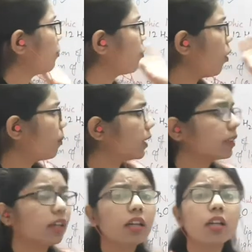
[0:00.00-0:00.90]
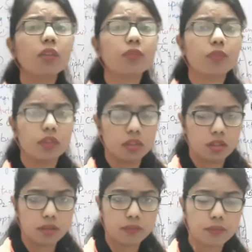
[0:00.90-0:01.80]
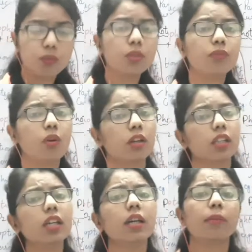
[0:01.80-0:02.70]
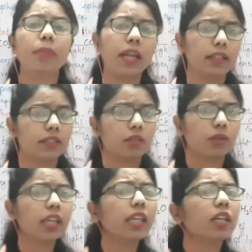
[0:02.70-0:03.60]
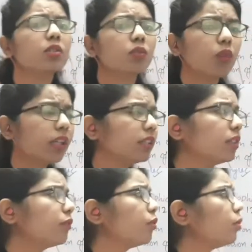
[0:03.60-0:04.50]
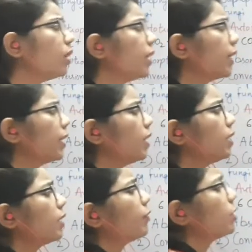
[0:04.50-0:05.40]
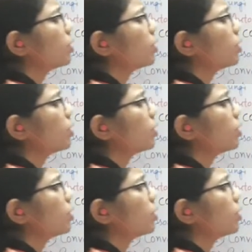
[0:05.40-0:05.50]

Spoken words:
forming the food for the plants. Okay, so what is the food here which